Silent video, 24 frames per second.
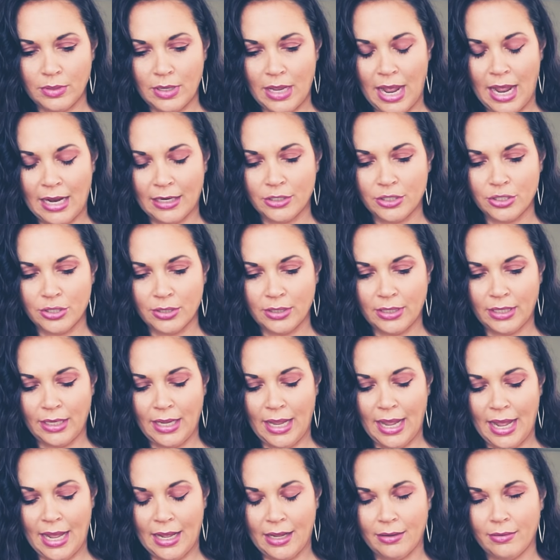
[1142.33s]
actually
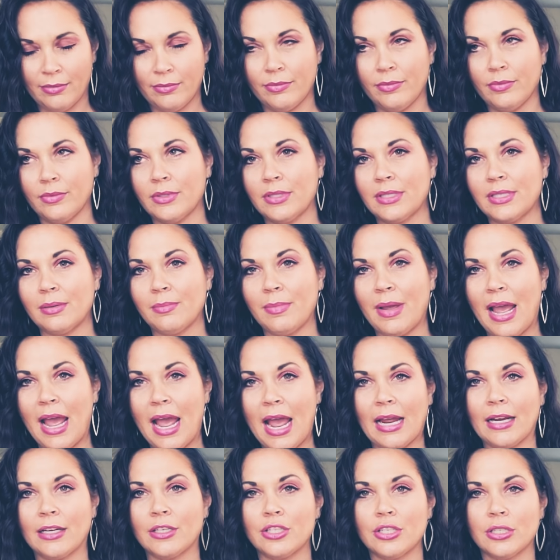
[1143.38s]
have some
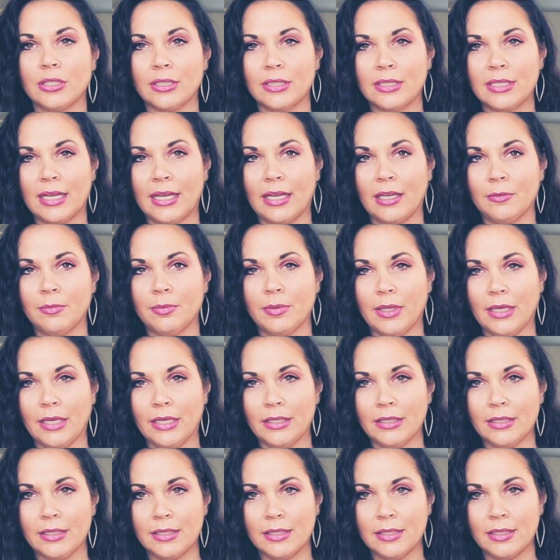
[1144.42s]
action take
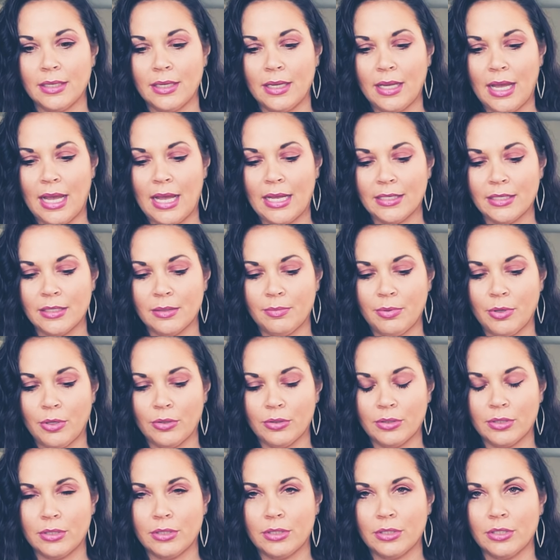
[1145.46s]
place as
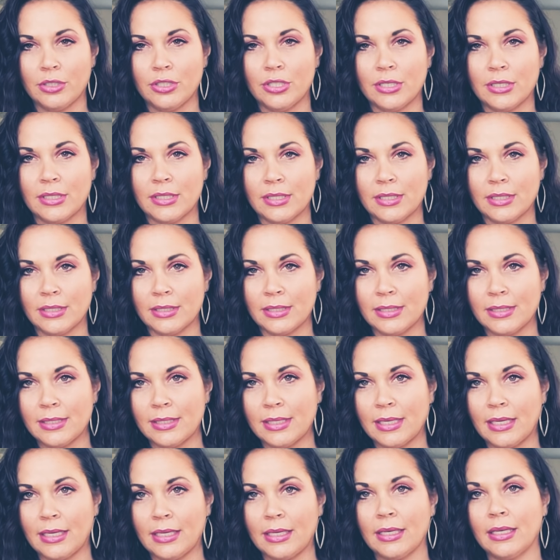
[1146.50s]
opposed to just this
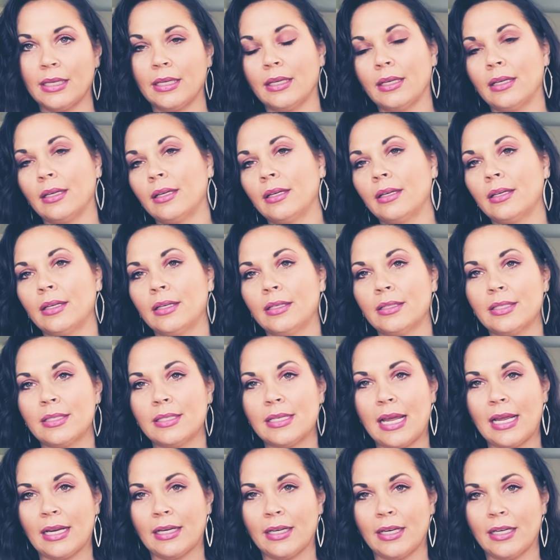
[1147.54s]
thinking
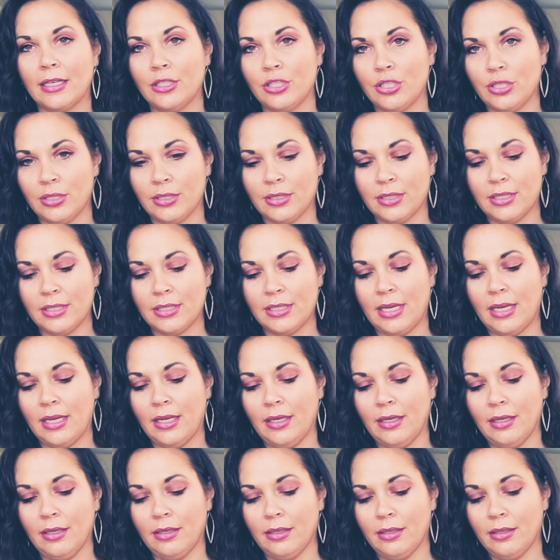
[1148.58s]
stagnation
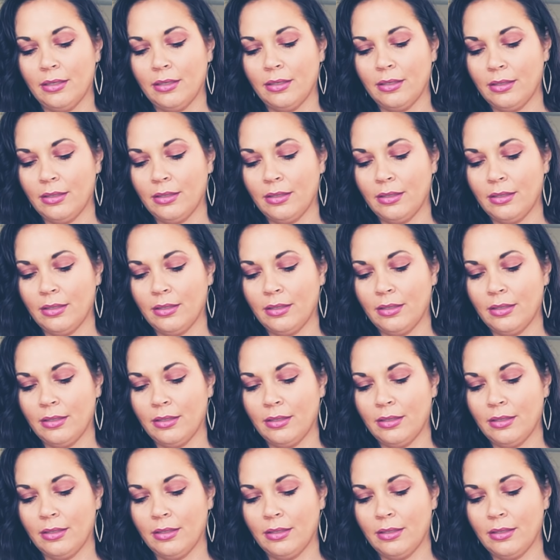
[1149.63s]
state.